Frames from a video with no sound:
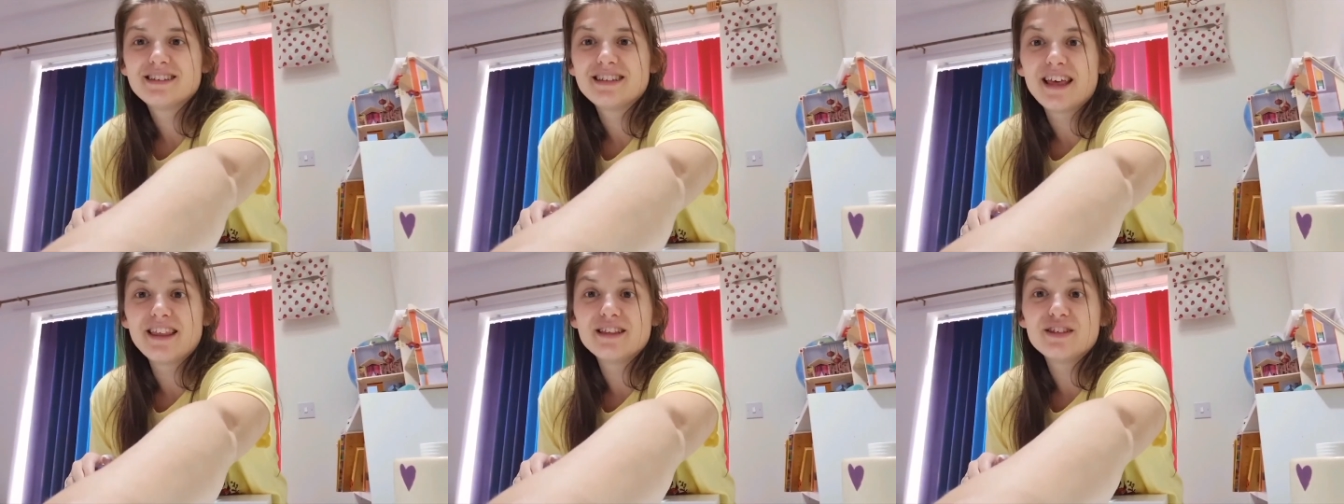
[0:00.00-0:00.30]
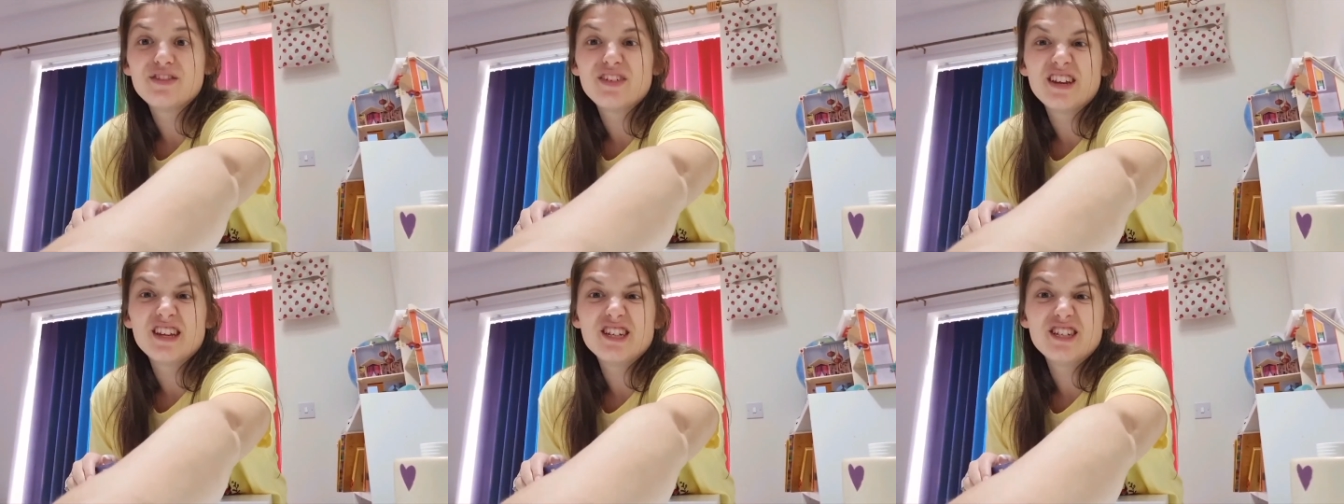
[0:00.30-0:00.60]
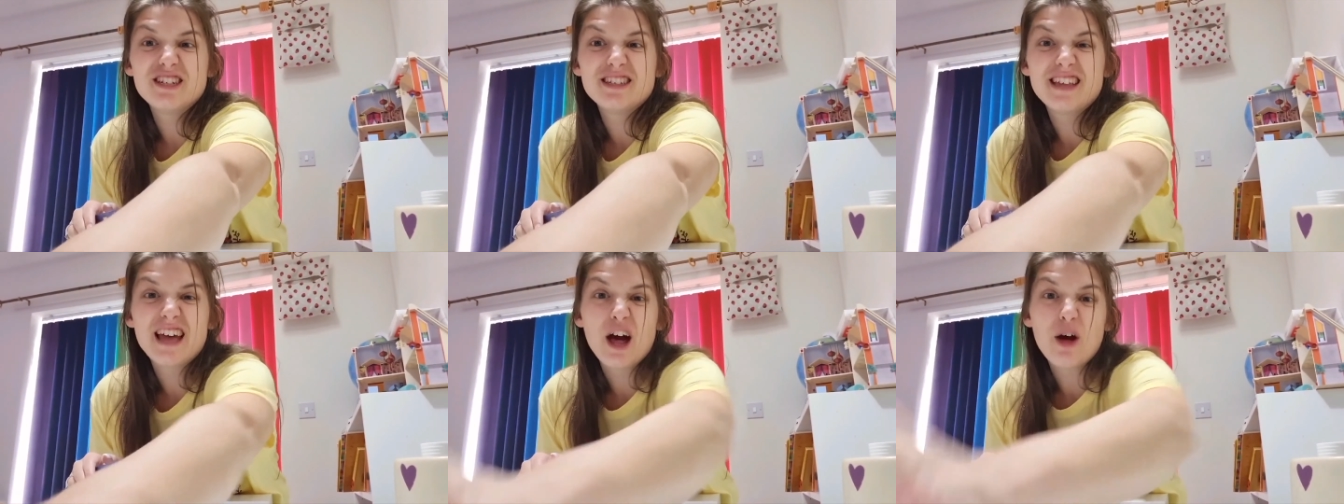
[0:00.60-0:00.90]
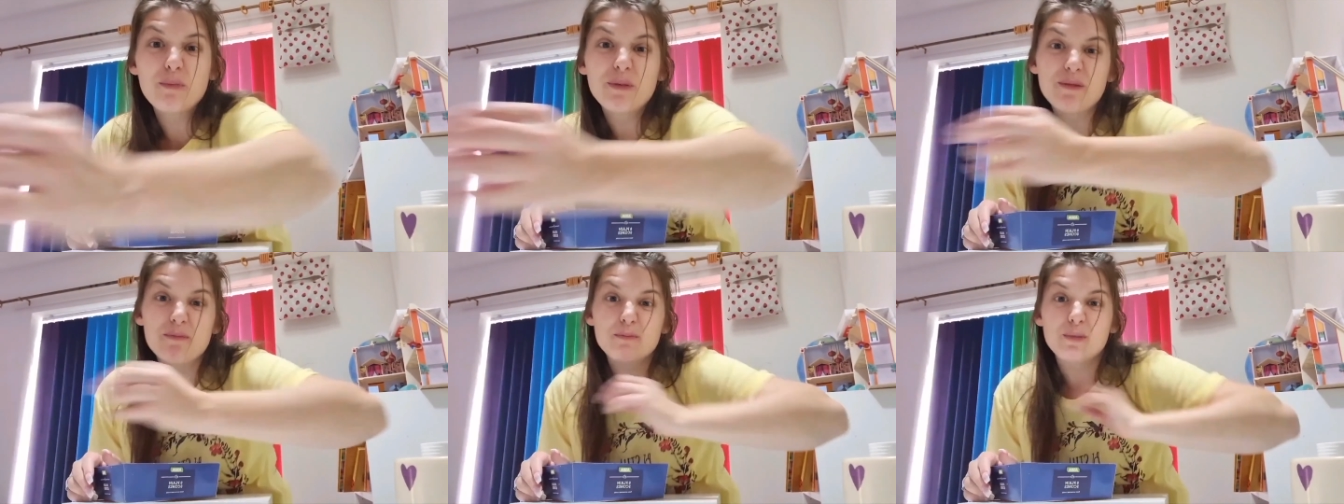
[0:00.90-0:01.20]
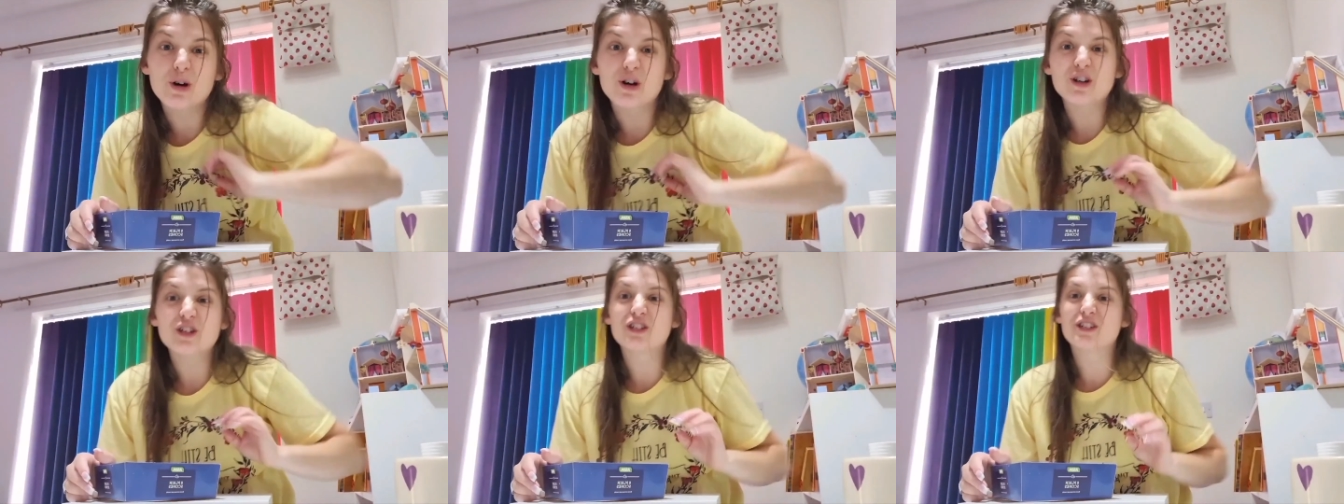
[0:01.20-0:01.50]
Seth's finished his
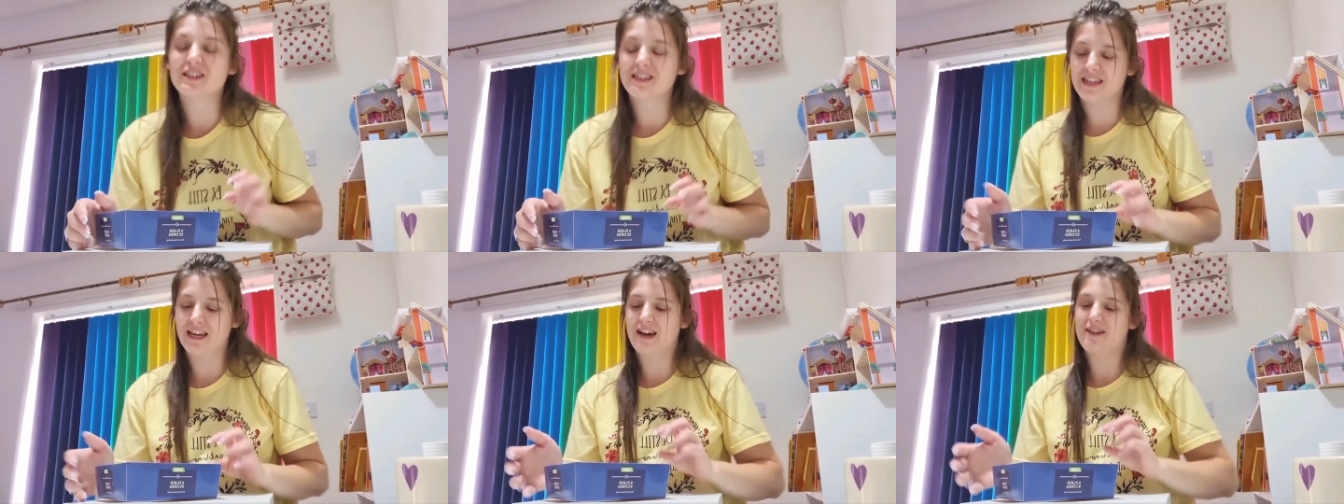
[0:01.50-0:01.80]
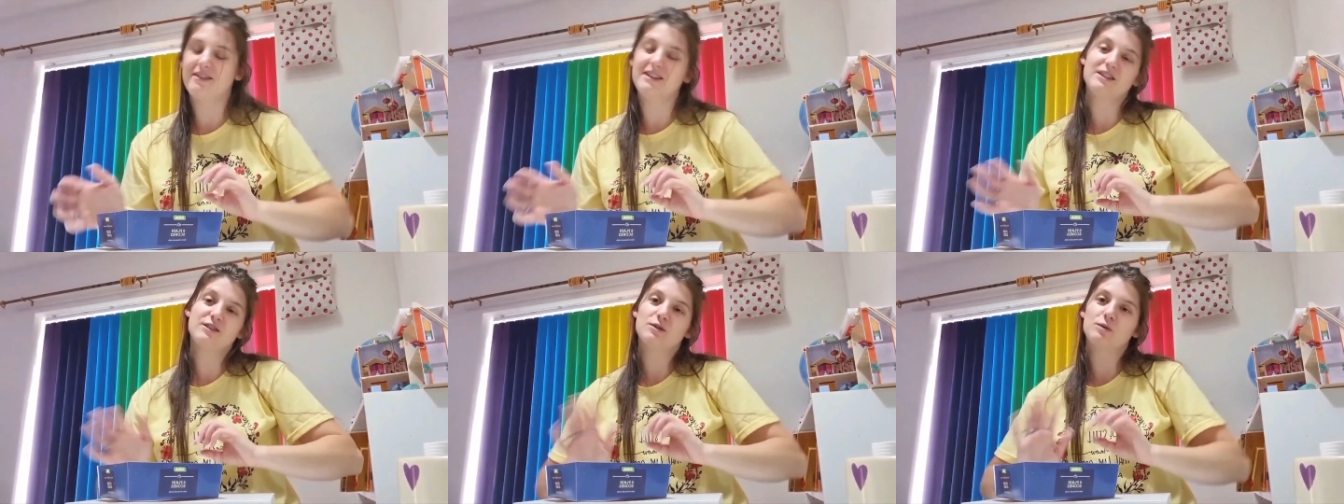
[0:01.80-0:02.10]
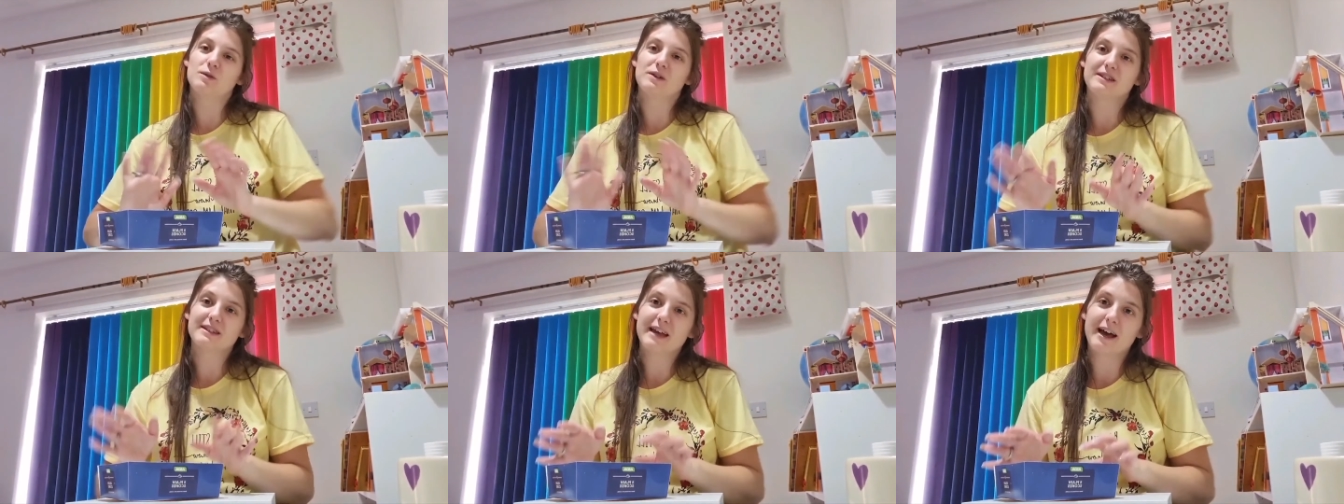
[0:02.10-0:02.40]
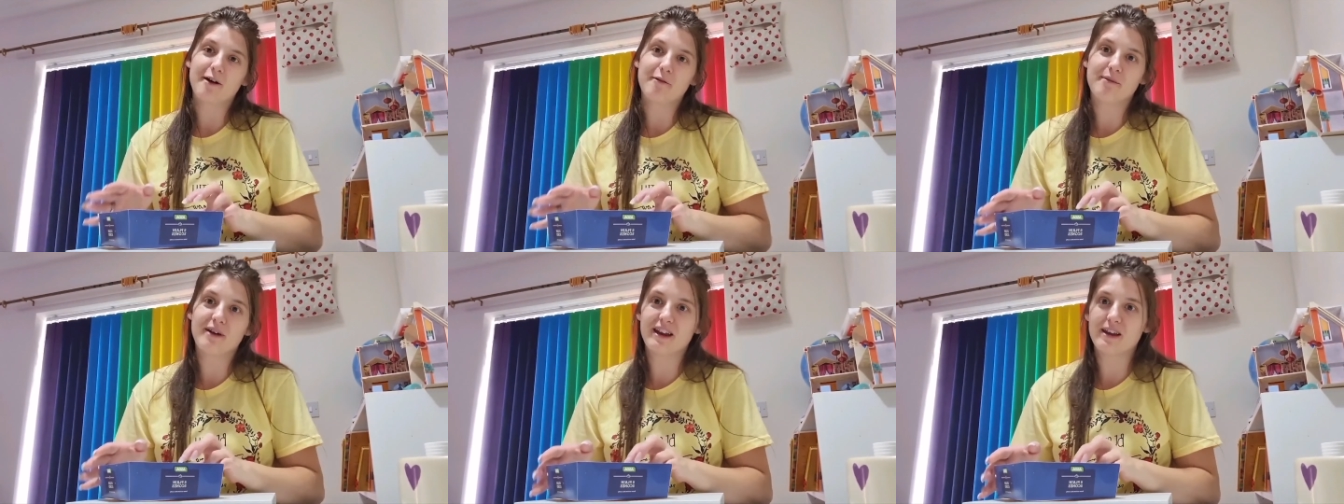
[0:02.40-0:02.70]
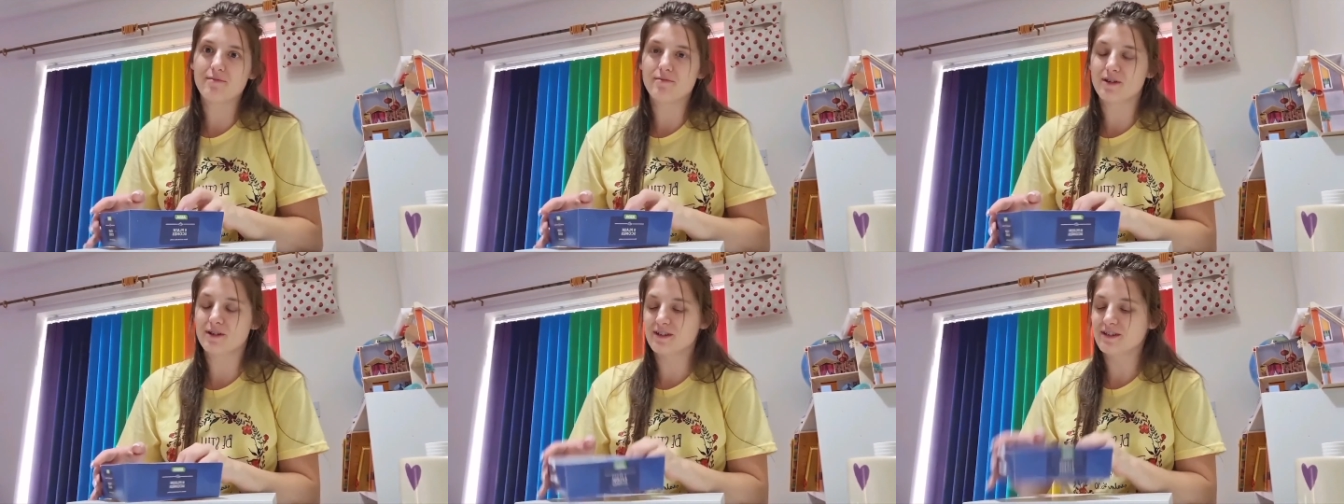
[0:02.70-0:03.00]
helping portion now, he doesn't want to help
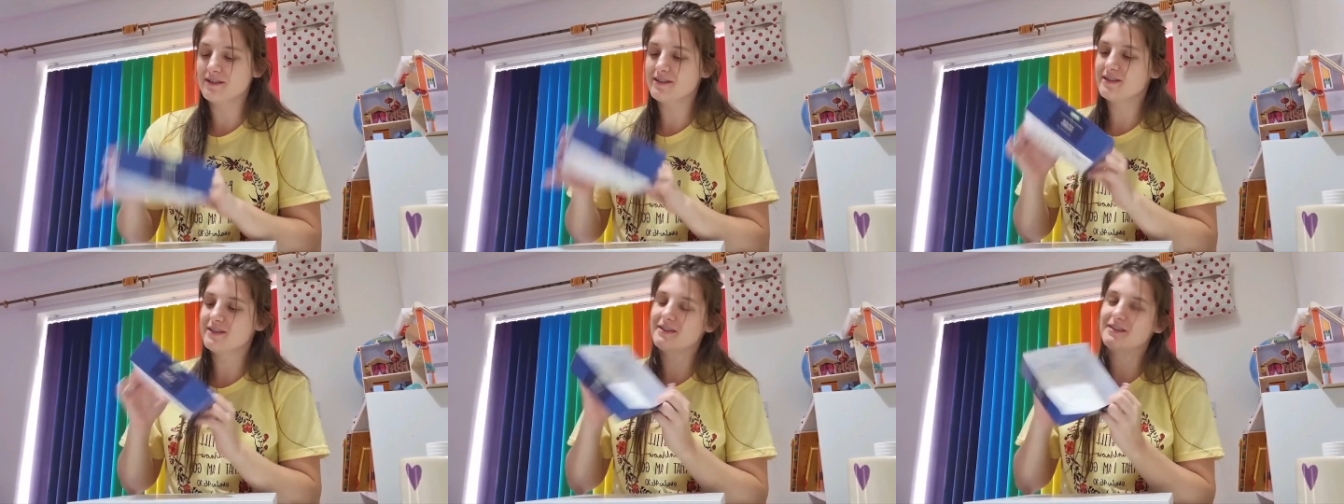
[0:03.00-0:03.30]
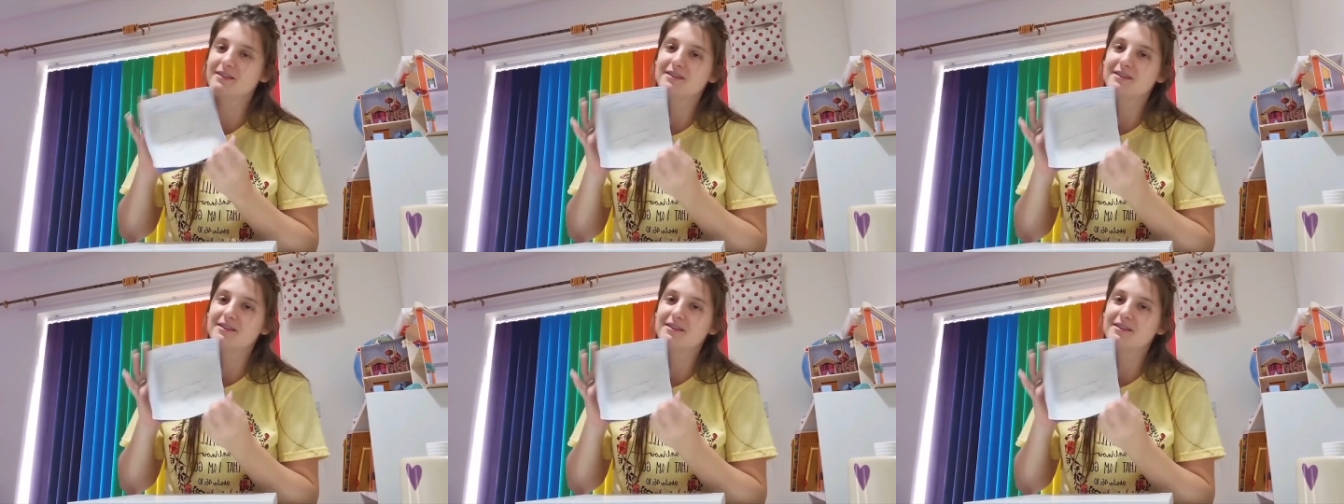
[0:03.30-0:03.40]
anymore.